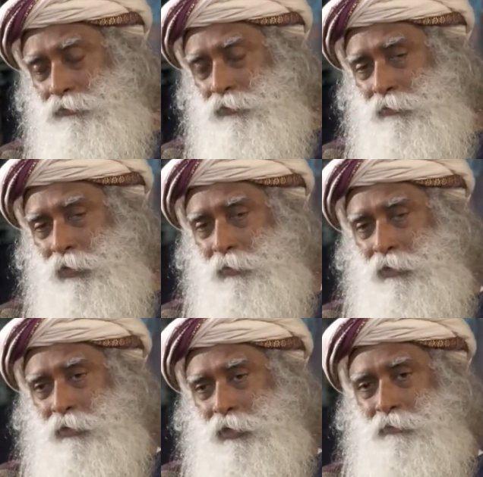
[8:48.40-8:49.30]
if you want me
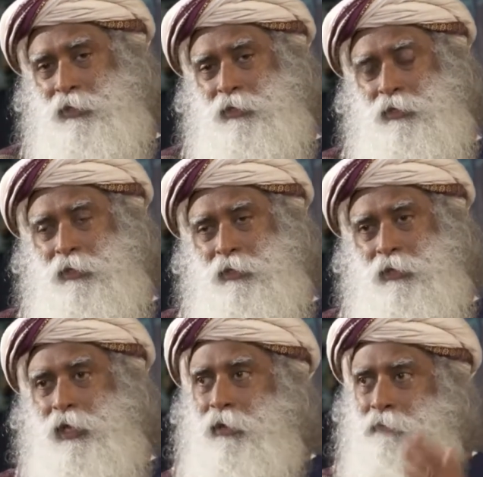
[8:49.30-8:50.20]
to come here,
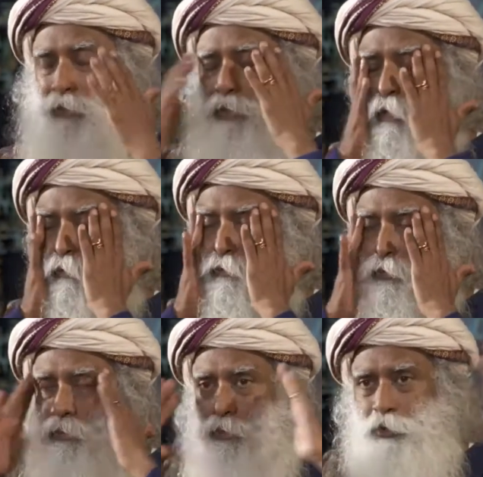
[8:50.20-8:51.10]
I have
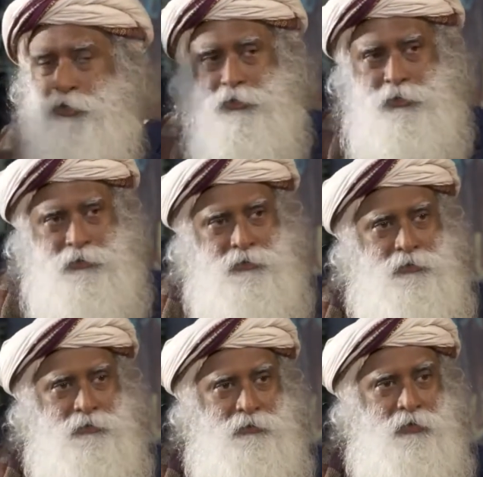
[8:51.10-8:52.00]
1,000 questions.
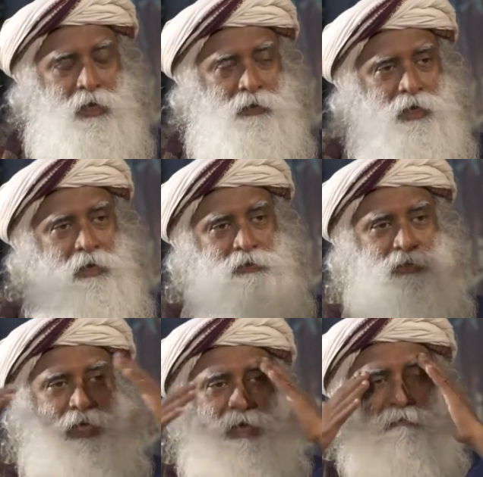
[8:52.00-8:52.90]
Not
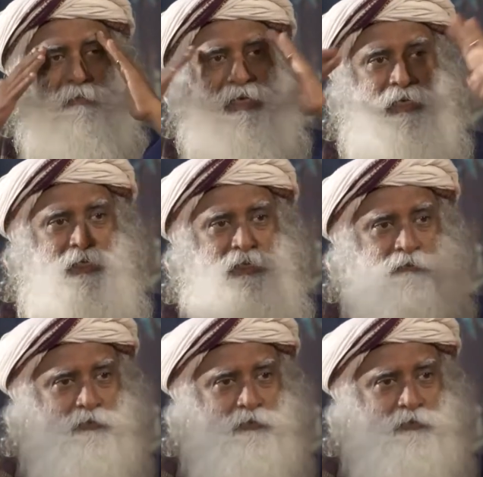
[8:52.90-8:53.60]
1,000, I have millions